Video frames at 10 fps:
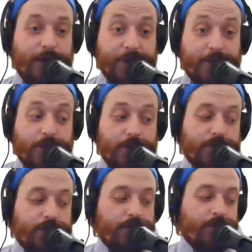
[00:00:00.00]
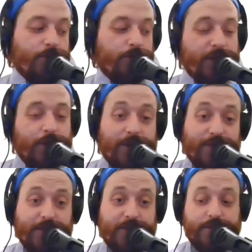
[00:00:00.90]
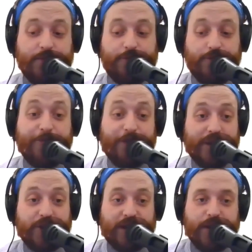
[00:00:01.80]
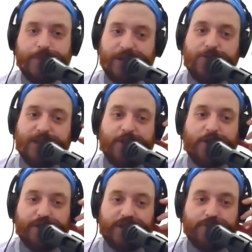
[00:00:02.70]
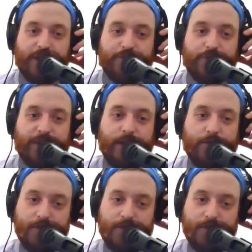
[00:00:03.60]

I'm gonna go really quickly refill my drink, but you take over this round for now.